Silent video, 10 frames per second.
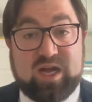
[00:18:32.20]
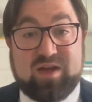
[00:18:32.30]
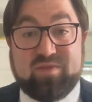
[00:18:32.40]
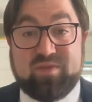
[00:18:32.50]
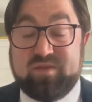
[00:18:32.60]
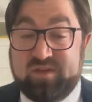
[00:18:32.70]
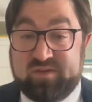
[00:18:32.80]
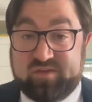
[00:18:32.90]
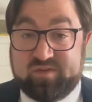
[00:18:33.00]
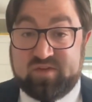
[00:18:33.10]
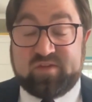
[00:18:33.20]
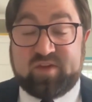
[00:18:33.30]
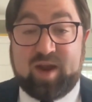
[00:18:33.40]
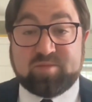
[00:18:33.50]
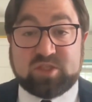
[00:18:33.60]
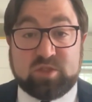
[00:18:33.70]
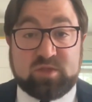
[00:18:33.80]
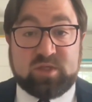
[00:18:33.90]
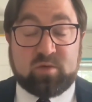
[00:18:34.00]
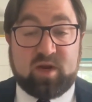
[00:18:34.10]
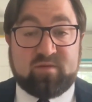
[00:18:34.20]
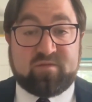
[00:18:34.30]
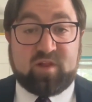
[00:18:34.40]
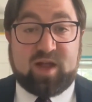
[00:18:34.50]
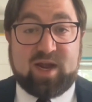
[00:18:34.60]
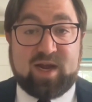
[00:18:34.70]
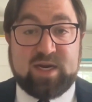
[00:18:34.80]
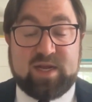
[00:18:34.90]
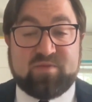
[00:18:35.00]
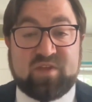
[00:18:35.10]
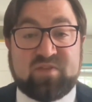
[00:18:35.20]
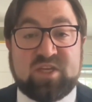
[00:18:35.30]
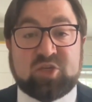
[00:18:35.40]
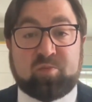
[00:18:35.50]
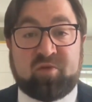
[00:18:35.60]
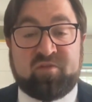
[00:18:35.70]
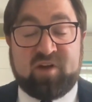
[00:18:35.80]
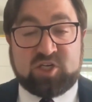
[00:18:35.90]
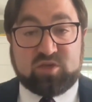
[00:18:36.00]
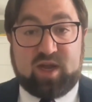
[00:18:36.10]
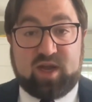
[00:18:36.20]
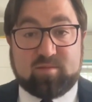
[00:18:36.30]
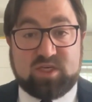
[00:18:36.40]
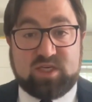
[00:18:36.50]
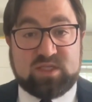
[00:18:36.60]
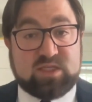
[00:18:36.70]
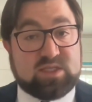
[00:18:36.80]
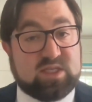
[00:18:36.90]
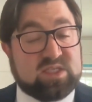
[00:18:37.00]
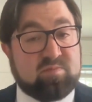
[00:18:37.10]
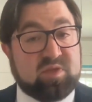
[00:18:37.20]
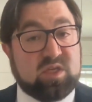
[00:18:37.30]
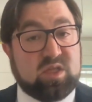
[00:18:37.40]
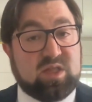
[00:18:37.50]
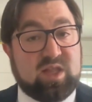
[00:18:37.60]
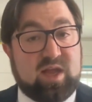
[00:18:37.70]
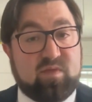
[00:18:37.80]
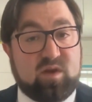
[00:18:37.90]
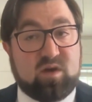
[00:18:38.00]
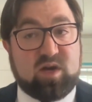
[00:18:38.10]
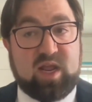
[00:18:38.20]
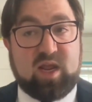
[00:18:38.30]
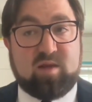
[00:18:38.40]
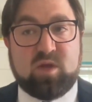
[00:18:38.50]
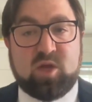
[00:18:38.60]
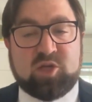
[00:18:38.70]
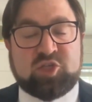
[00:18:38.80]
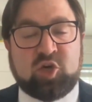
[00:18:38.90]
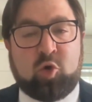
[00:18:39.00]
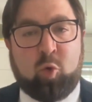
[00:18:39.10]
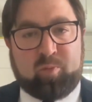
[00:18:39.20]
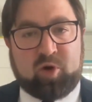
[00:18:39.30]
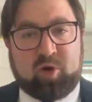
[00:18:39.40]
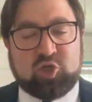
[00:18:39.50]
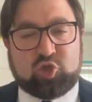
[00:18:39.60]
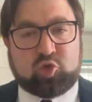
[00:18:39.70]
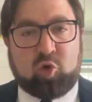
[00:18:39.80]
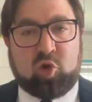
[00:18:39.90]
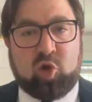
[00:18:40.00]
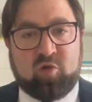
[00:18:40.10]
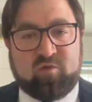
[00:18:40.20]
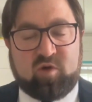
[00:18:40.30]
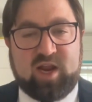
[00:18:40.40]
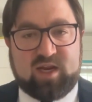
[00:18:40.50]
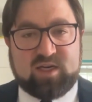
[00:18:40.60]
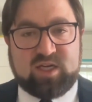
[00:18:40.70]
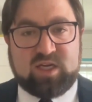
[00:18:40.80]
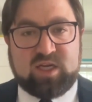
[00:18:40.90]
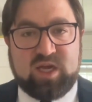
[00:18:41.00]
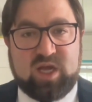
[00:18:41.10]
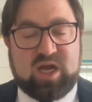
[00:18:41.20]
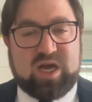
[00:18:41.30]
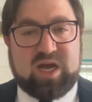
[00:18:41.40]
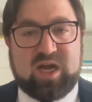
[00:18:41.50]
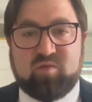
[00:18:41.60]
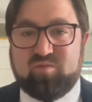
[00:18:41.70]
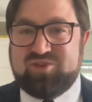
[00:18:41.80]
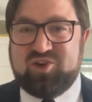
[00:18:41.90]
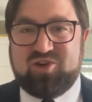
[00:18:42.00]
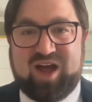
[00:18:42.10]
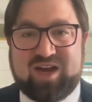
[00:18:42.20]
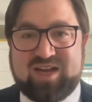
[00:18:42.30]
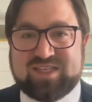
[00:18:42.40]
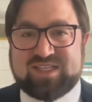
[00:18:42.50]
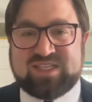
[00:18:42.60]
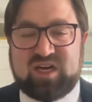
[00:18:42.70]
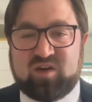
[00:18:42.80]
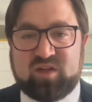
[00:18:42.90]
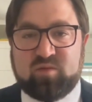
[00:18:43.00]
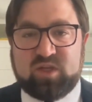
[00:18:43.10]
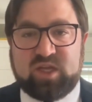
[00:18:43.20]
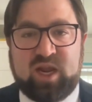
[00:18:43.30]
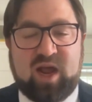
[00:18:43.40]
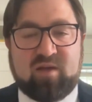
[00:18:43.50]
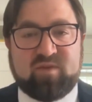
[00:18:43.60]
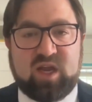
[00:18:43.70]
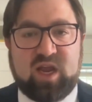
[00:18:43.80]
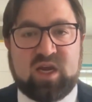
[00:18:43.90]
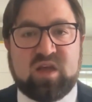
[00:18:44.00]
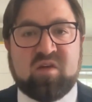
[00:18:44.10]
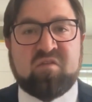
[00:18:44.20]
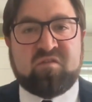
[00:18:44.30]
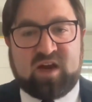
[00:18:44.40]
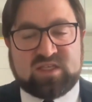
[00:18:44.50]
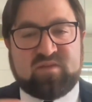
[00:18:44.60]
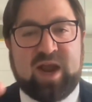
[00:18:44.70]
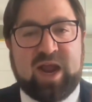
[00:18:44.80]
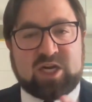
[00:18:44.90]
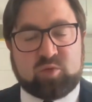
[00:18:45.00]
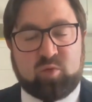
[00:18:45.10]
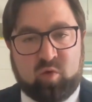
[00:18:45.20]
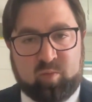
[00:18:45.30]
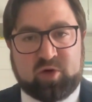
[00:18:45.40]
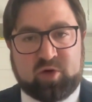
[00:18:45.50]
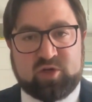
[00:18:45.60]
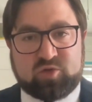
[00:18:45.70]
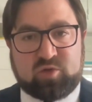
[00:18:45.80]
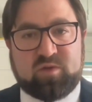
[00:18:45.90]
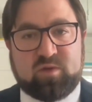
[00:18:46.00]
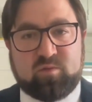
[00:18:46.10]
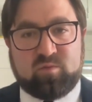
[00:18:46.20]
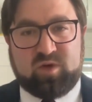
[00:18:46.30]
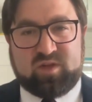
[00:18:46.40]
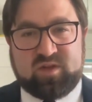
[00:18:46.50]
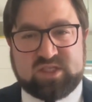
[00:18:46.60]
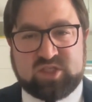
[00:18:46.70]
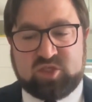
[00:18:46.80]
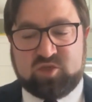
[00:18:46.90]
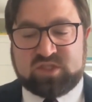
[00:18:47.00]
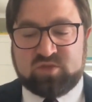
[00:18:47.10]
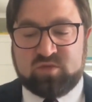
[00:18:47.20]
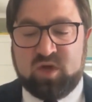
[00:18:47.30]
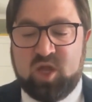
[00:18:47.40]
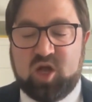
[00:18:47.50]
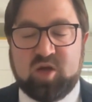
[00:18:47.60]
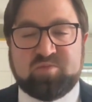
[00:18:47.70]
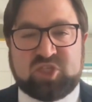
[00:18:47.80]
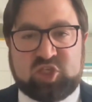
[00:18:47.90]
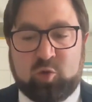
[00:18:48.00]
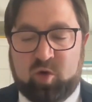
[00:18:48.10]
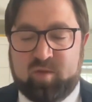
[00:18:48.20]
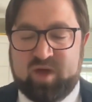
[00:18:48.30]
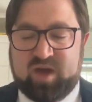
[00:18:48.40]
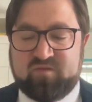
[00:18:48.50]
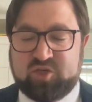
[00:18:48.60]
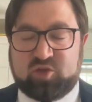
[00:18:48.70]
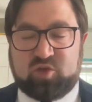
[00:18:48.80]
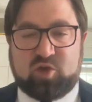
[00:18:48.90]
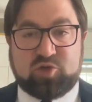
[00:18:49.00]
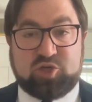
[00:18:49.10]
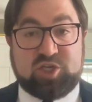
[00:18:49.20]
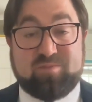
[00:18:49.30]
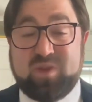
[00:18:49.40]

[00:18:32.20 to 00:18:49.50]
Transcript: This is absolutely a red flag that these are professional nominees that simply lend their name to corporate control over an entity, and you're not necessarily really having any effective actual corporate control. That really this is used to obscure the beneficial ownership.